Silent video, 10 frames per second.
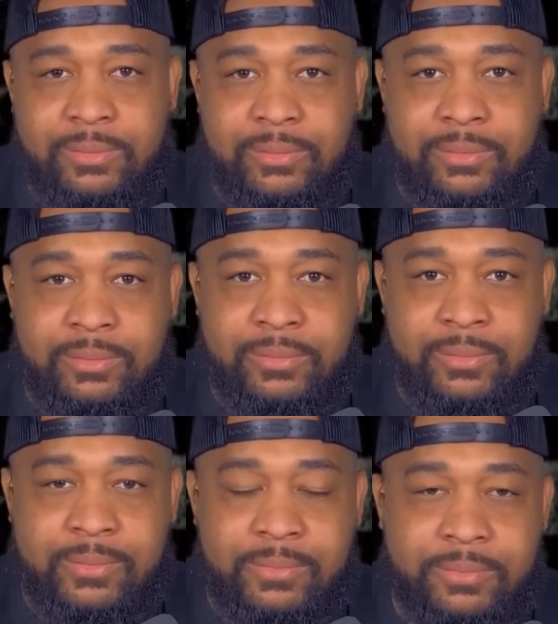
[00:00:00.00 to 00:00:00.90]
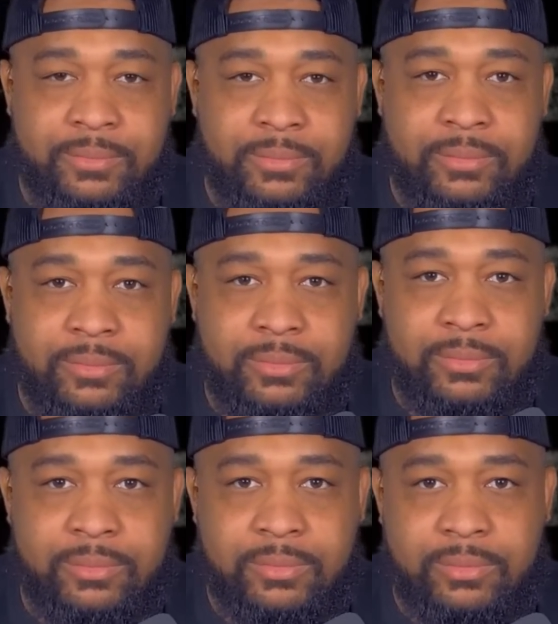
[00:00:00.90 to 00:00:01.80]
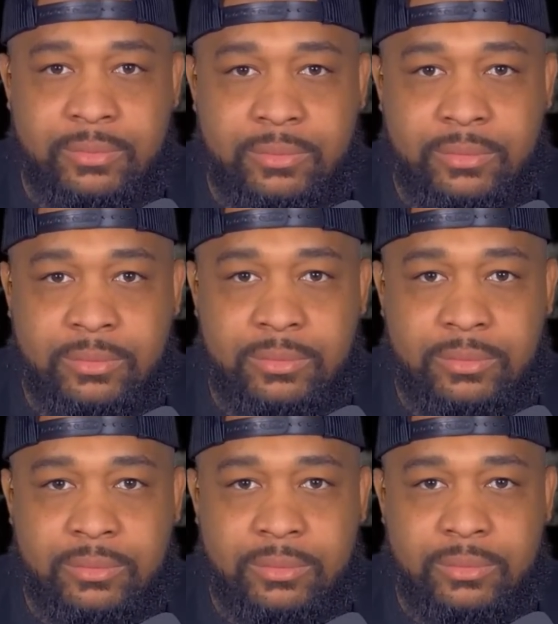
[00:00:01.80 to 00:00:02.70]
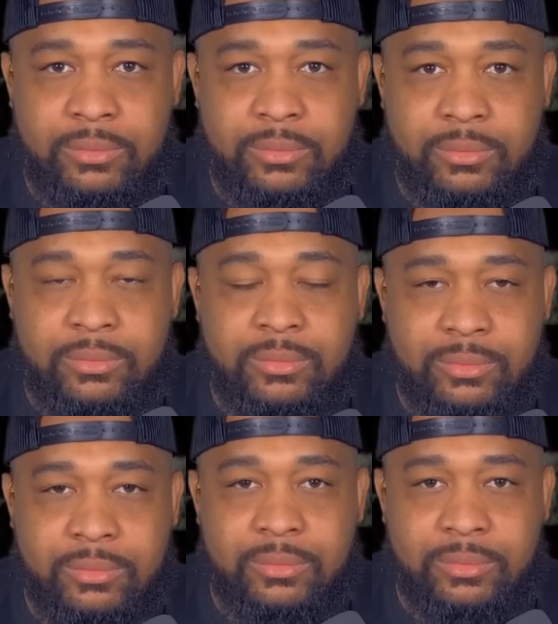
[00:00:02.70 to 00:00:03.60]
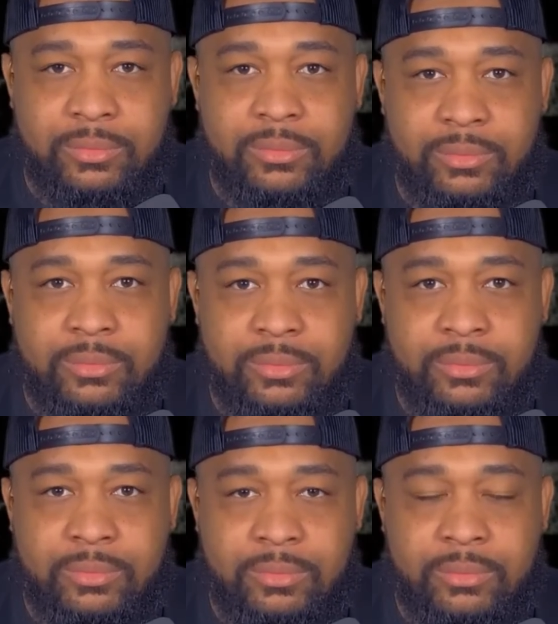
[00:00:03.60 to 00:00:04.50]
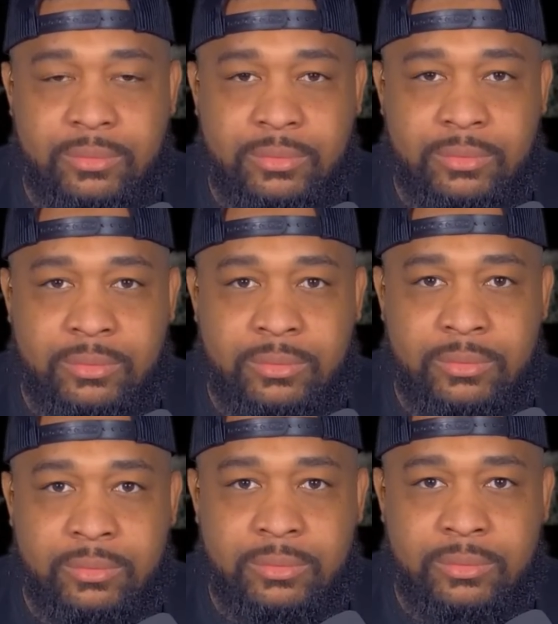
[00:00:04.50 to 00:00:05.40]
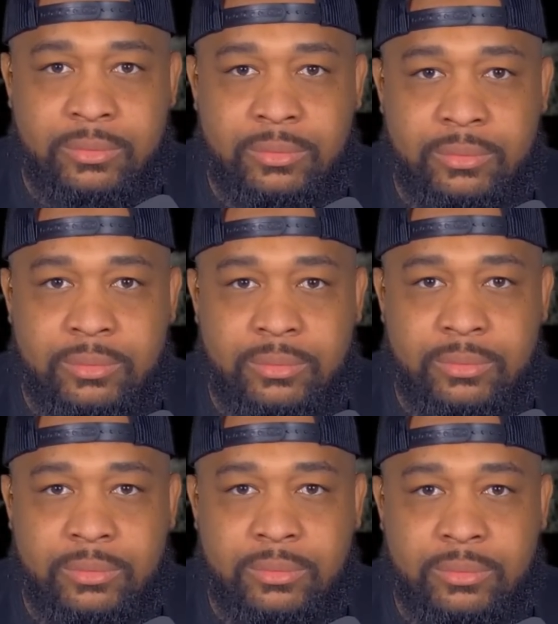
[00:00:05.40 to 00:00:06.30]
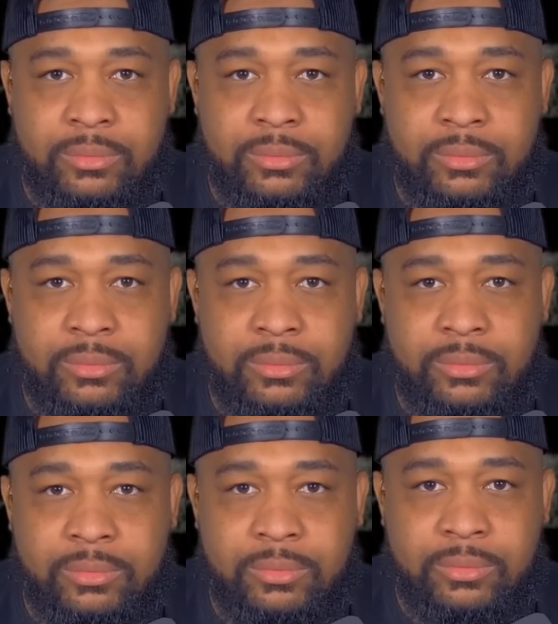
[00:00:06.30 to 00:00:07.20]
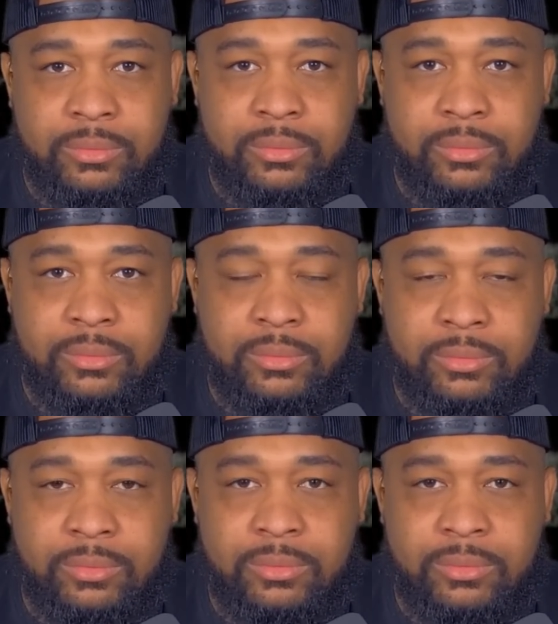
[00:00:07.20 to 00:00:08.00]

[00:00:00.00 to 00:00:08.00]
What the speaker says: This person isn't speaking.